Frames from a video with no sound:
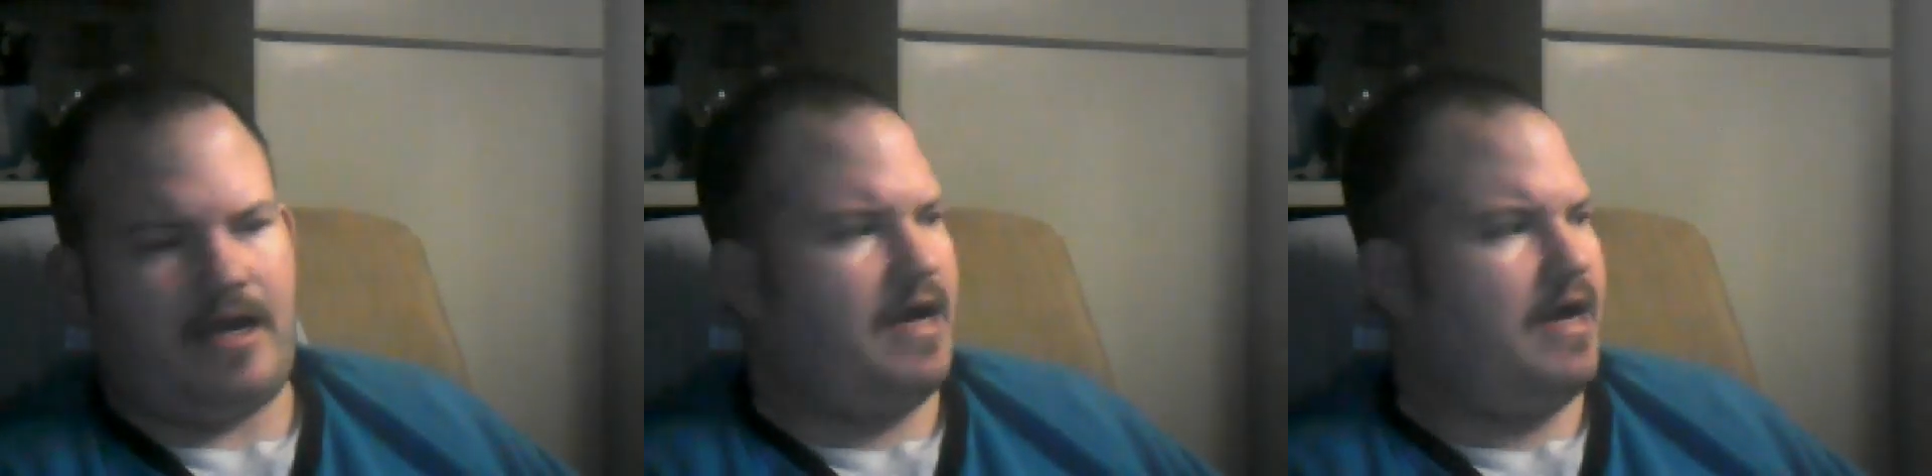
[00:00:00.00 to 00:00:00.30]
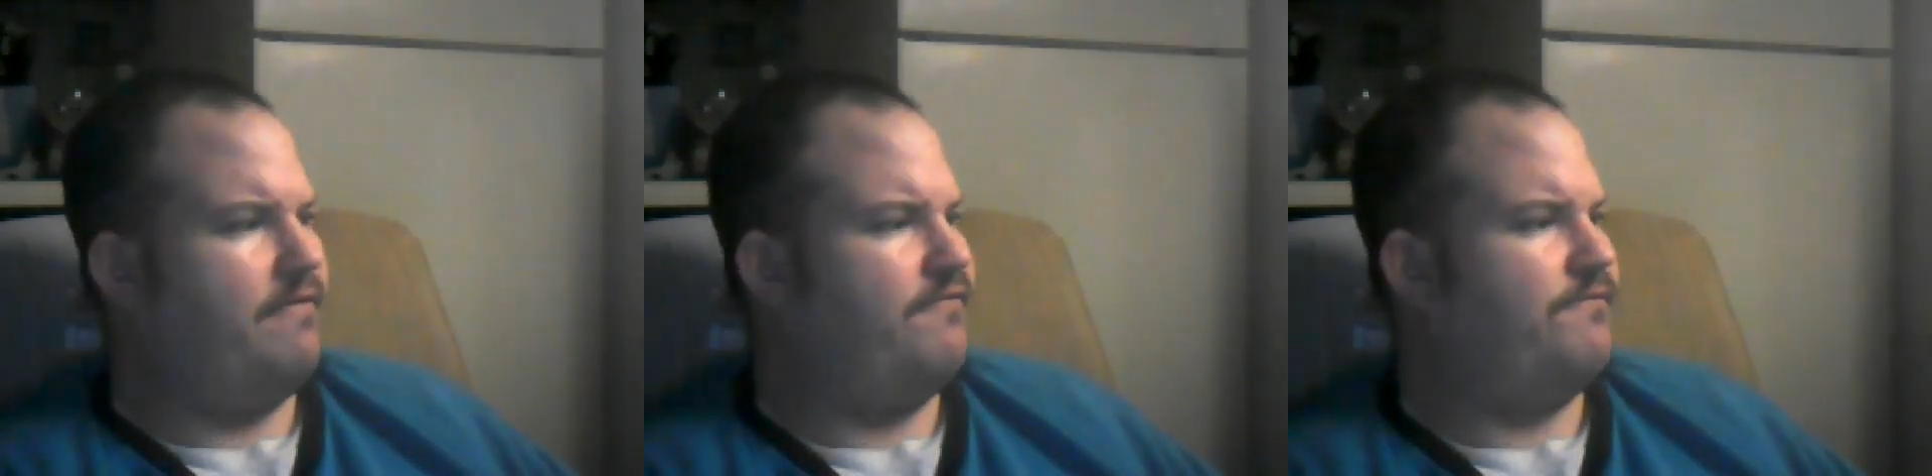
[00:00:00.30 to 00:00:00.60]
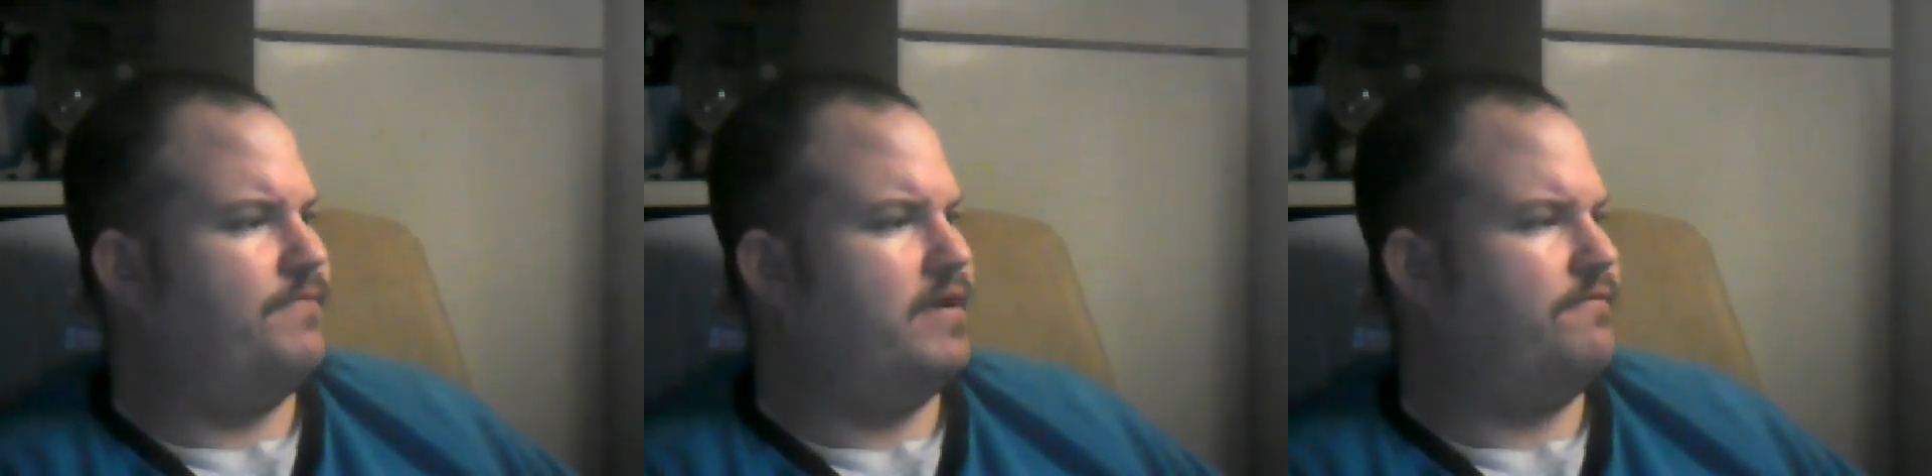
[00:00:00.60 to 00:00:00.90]
I've
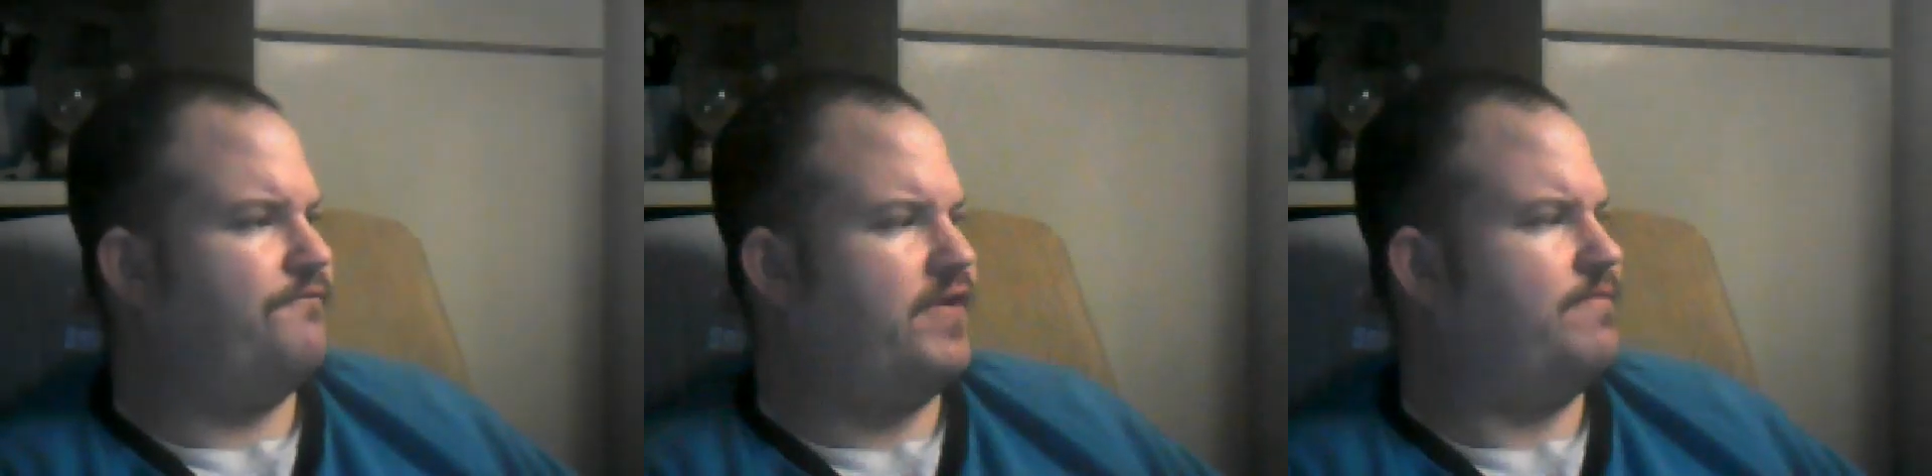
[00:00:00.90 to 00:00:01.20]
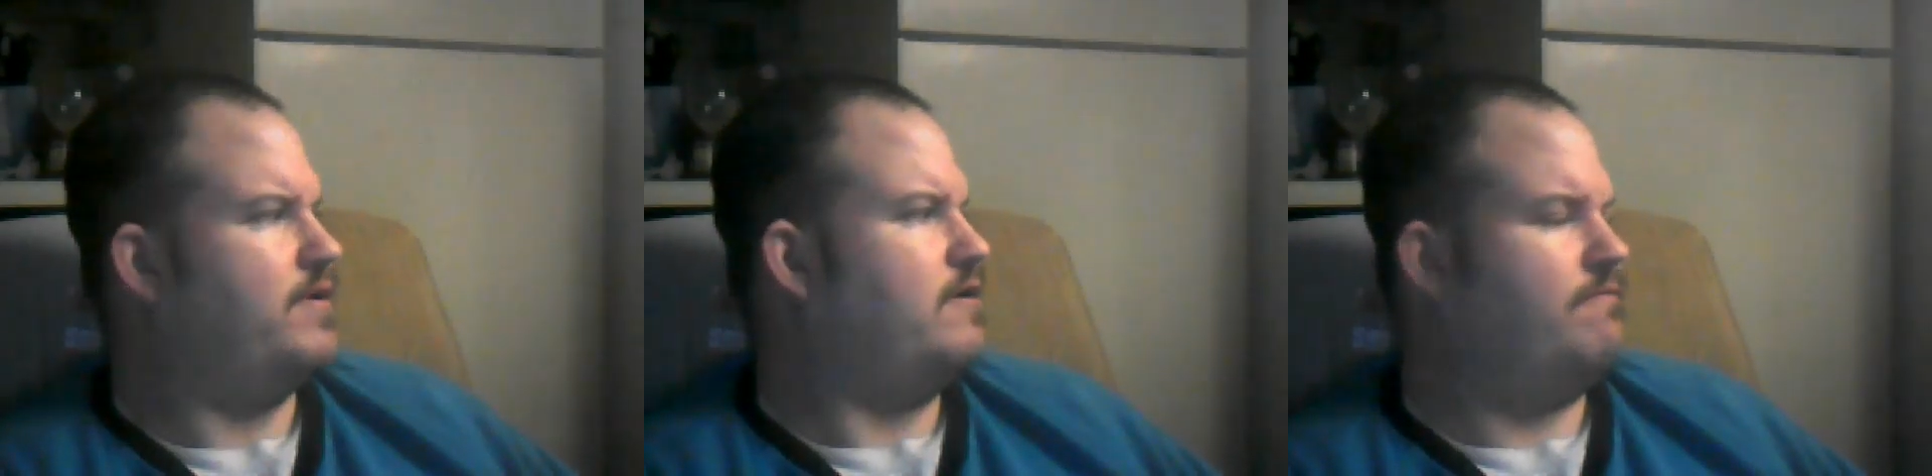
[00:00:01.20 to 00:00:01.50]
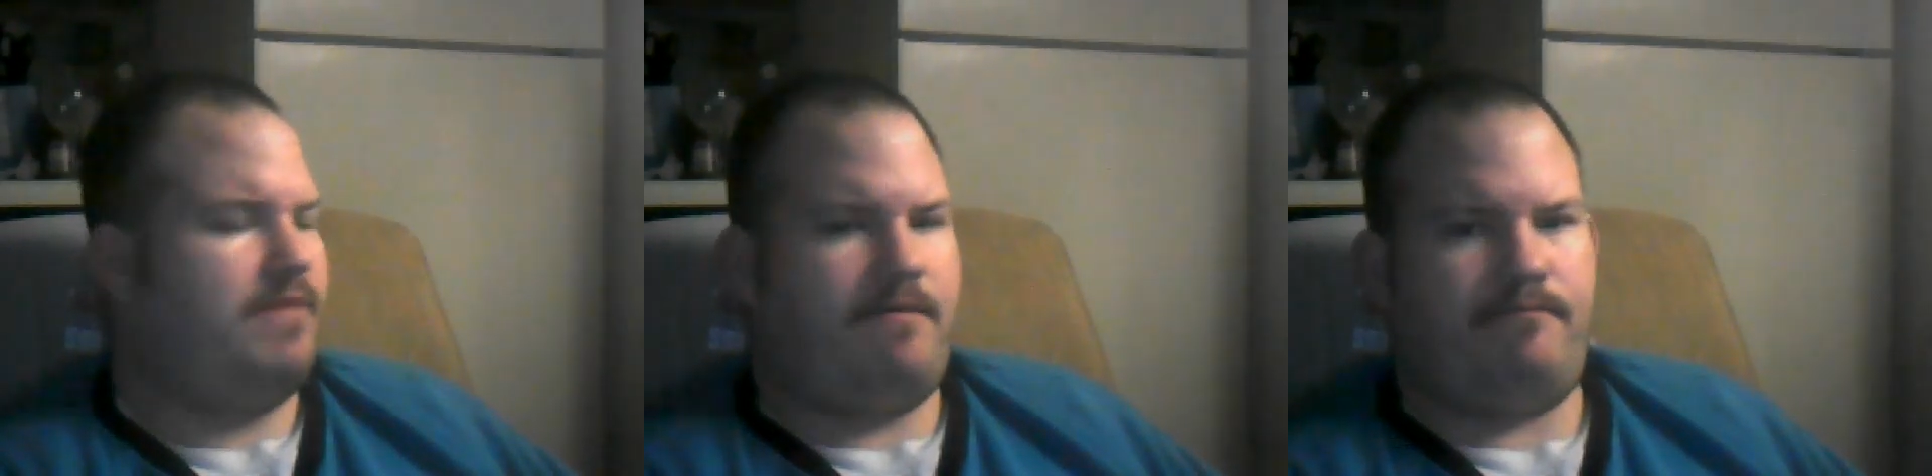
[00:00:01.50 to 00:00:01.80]
been vaping
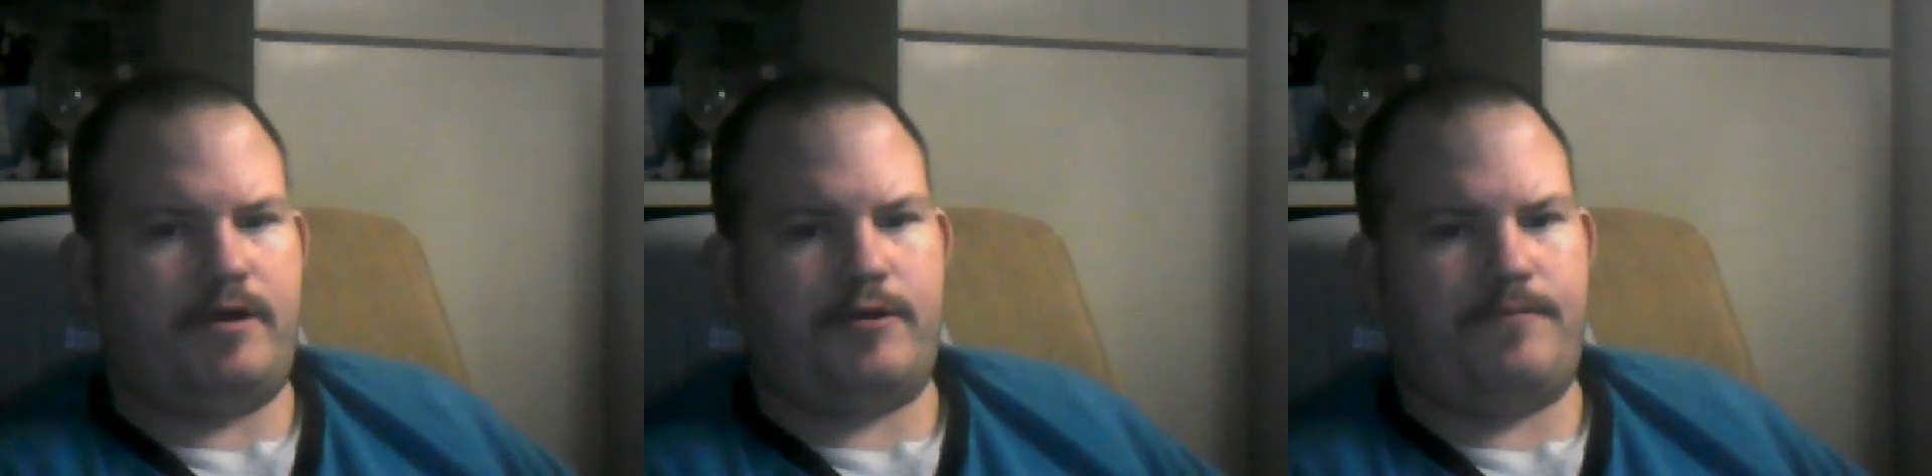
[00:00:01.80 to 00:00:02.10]
on my butter